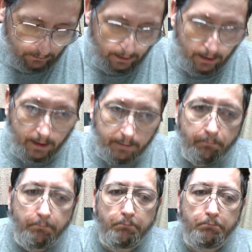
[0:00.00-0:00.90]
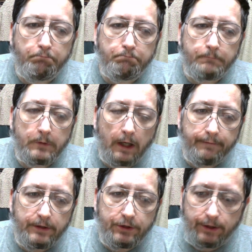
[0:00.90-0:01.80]
I
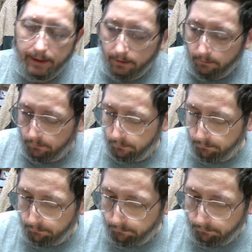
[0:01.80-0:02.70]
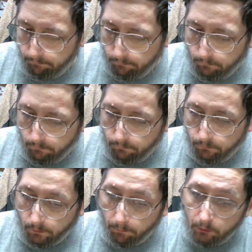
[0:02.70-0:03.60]
got this channel
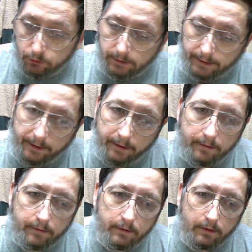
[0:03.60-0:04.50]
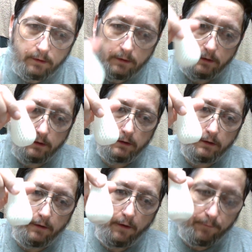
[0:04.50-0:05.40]
for mostly
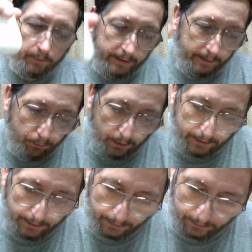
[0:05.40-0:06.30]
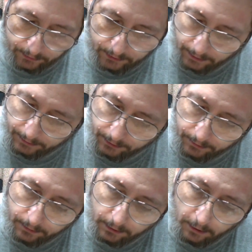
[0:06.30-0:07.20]
3D printing and such,
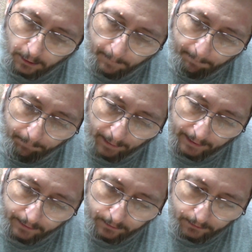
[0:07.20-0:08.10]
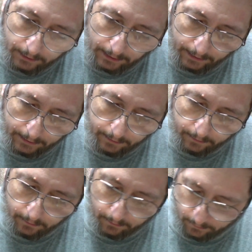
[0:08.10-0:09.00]
but today,
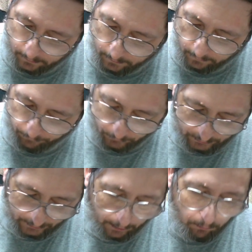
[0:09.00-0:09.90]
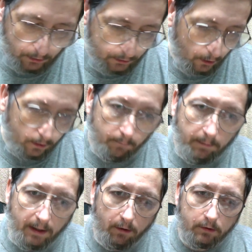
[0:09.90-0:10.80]
the first thing I want to talk
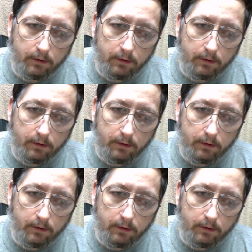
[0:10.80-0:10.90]
about